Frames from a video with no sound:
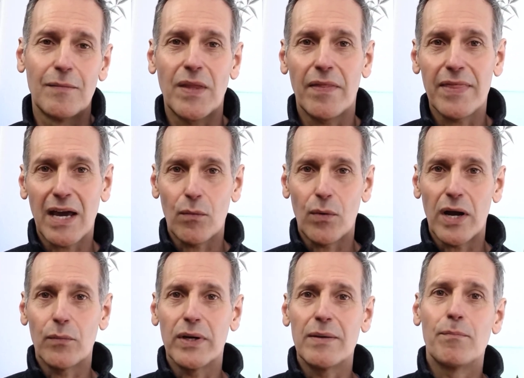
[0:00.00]
And that way
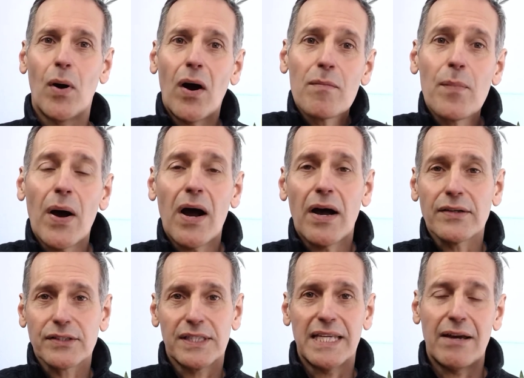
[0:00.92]
we
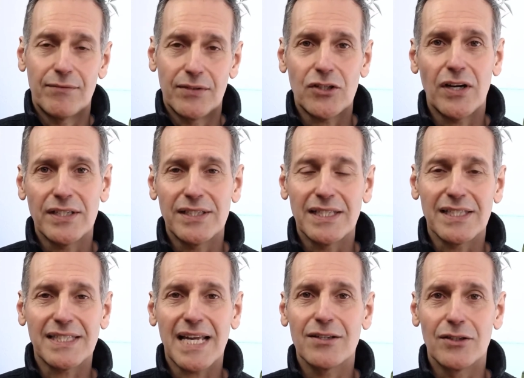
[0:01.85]
bypass the advertising
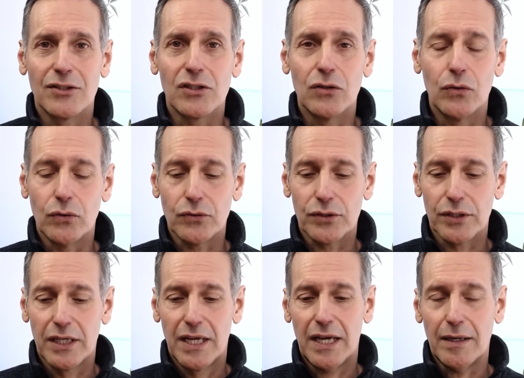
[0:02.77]
standards laws
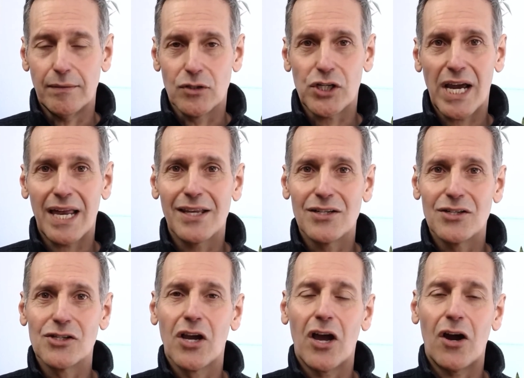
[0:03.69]

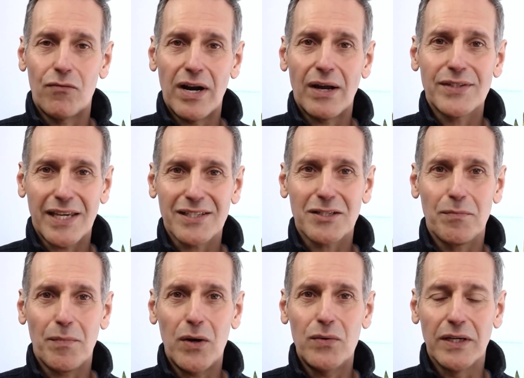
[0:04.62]
challenge around
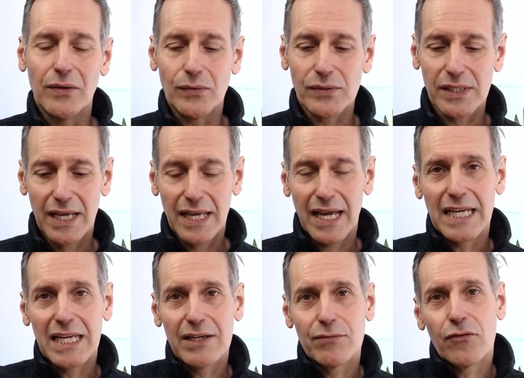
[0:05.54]
testimonials and
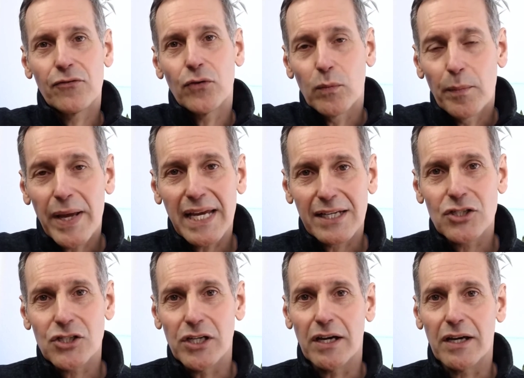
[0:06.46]
give a full
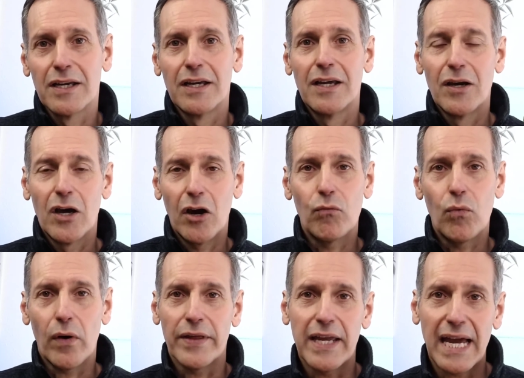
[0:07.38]
picture of
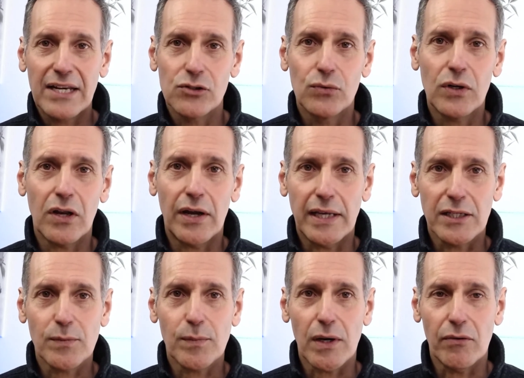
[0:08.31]
what the actual client
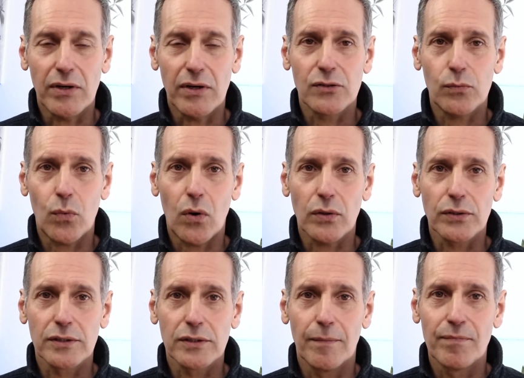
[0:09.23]
experience
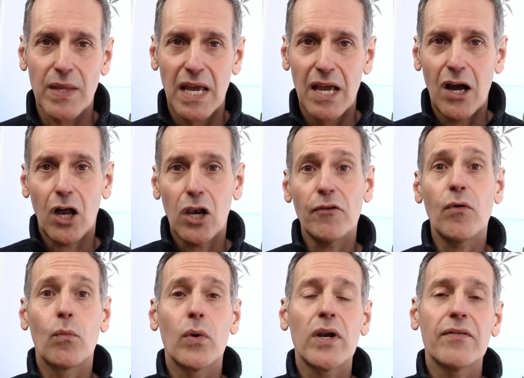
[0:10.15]
was. I love
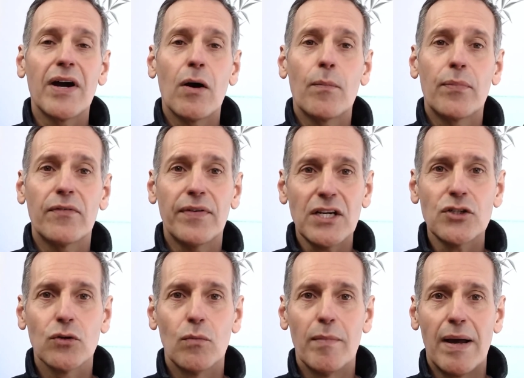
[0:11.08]
what one of our
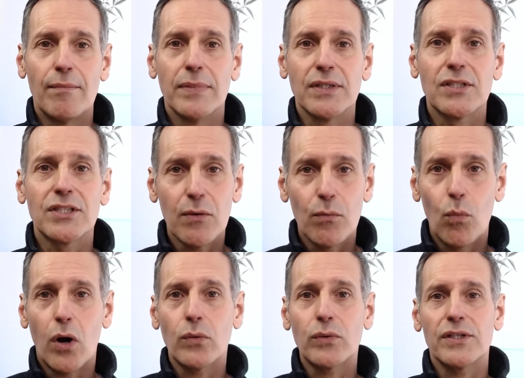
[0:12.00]
professional members, Tim
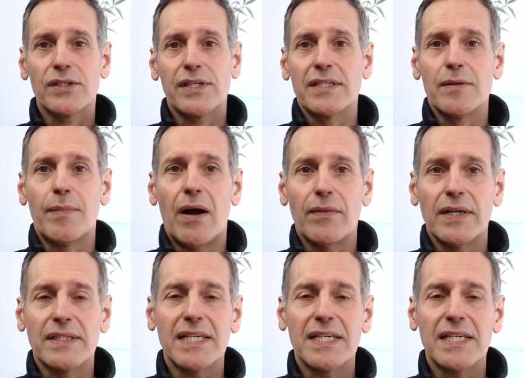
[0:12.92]
Walter, says about this.